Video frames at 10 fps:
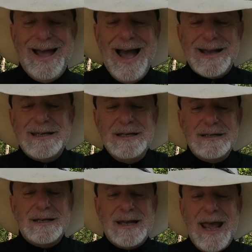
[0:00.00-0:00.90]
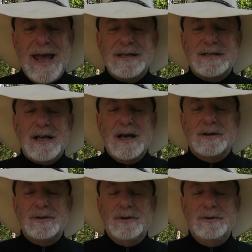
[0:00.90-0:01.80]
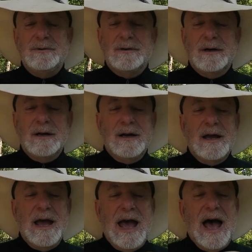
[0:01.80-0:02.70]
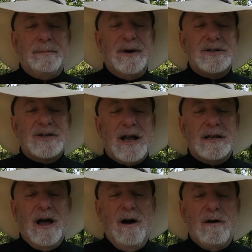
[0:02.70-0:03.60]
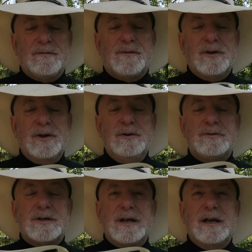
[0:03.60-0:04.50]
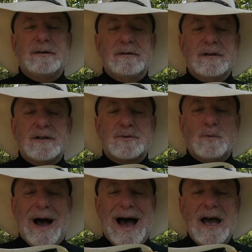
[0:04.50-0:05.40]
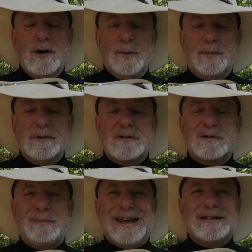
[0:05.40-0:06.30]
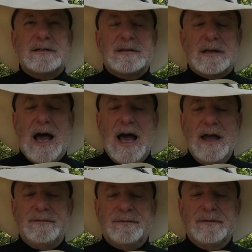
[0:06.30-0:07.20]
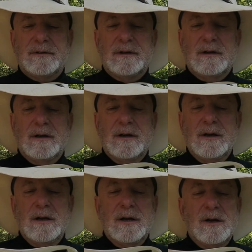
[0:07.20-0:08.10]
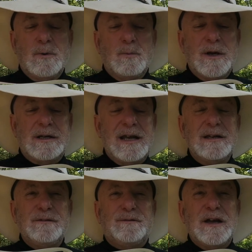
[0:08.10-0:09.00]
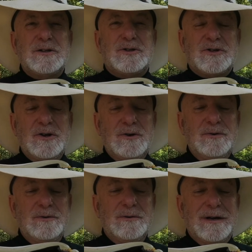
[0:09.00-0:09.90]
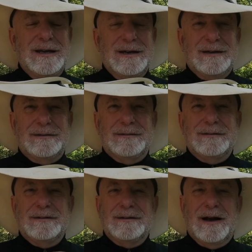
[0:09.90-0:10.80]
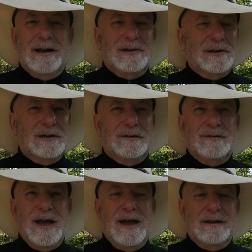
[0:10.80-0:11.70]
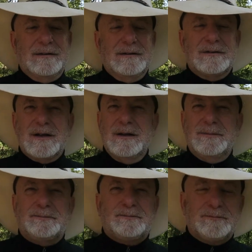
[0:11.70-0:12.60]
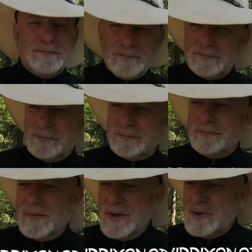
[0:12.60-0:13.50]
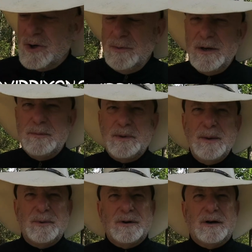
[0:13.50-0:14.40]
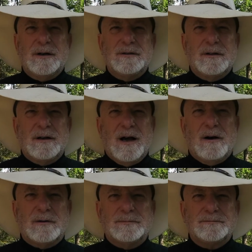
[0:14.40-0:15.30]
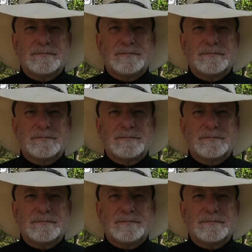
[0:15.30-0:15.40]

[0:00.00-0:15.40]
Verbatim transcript: I can, can't tell you how much I long for you to enter this wide open, spacious life. We didn't fence you in. I love that. See, too many people are under the law.